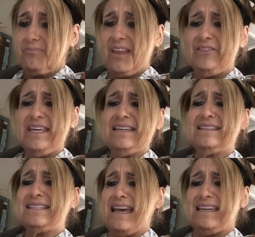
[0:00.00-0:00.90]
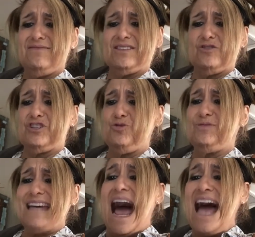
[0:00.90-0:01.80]
The executives are too
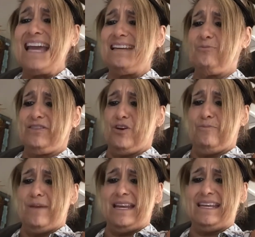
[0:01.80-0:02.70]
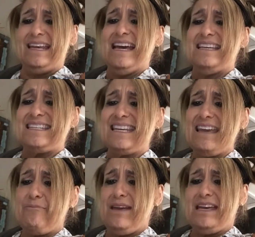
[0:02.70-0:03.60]
tight with their money to
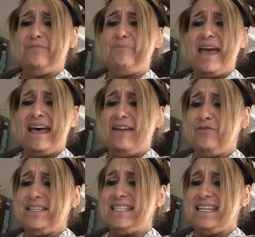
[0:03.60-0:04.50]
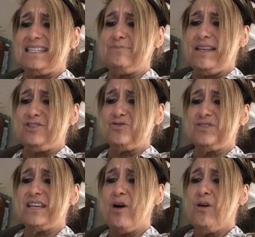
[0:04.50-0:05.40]
get me in bed every 6 months or
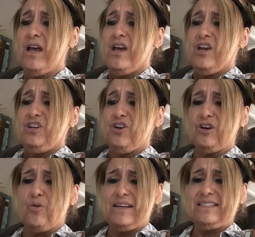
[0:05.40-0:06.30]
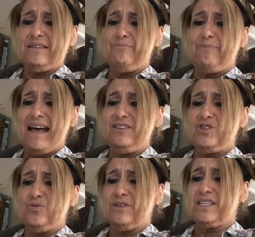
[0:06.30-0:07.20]
so. You're going to, by
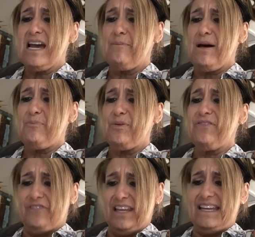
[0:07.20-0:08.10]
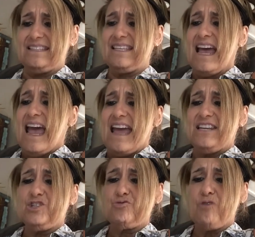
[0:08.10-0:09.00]
George, come up with fleas.
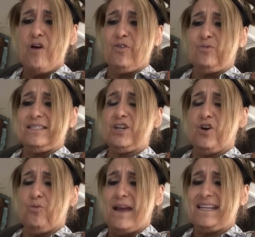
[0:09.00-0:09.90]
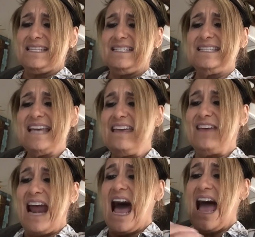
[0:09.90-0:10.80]
And Drover was correct in saying
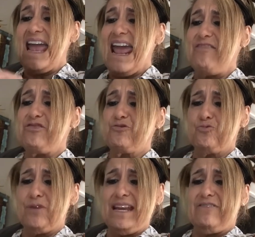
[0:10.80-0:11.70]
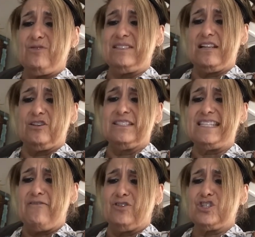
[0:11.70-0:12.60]
that I had 3 of those little
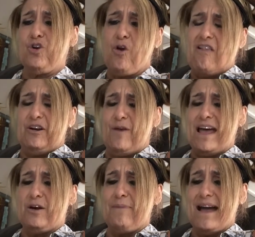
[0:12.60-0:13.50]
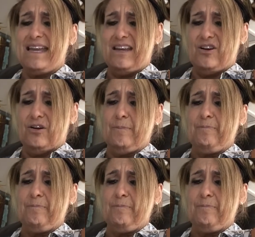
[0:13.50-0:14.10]
devils crawling around on my ear.